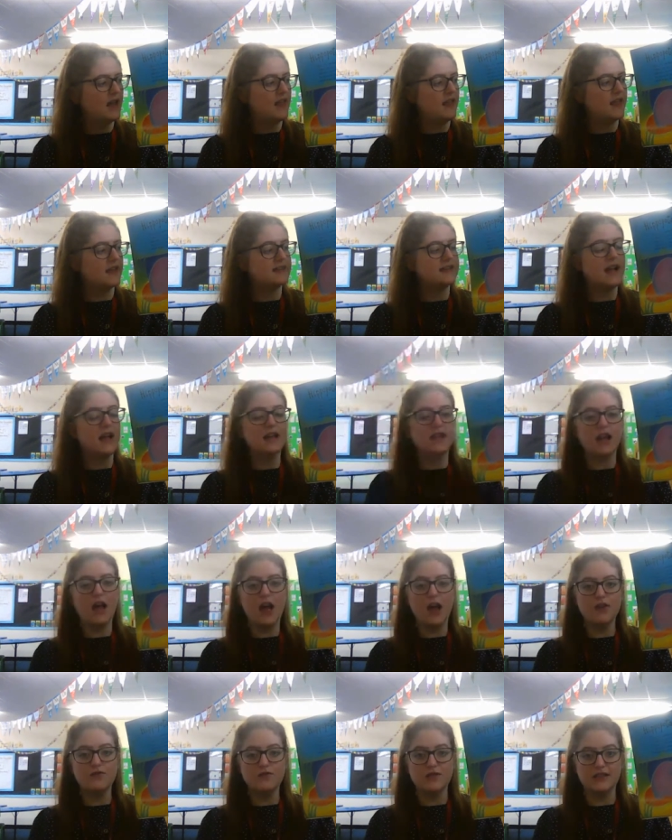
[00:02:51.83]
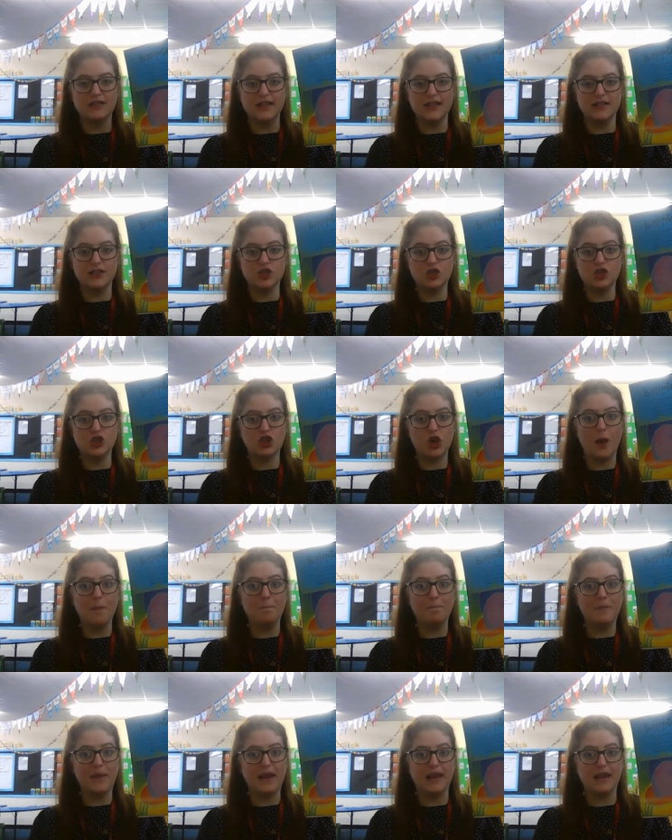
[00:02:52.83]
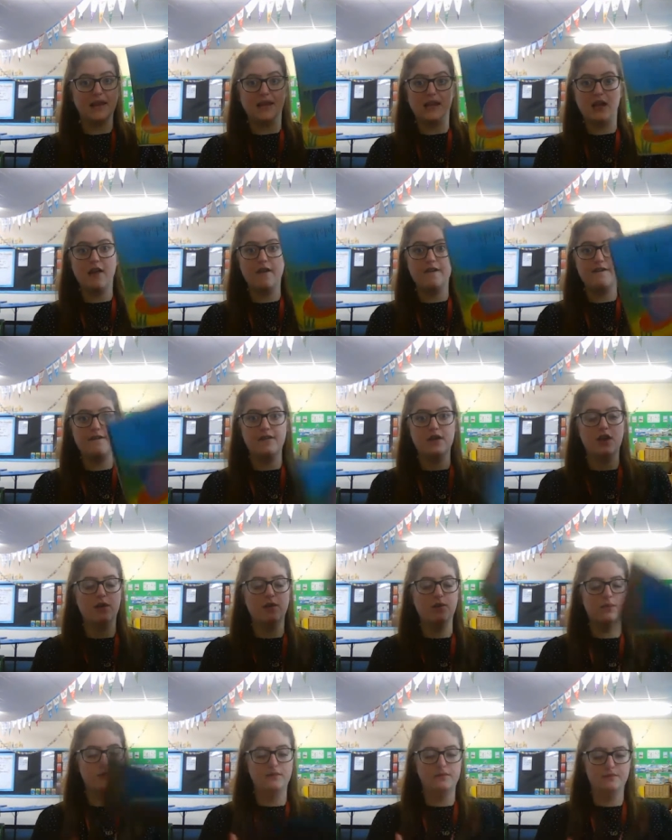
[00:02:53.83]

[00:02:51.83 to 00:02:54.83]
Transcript: that I can't resist chomping a few.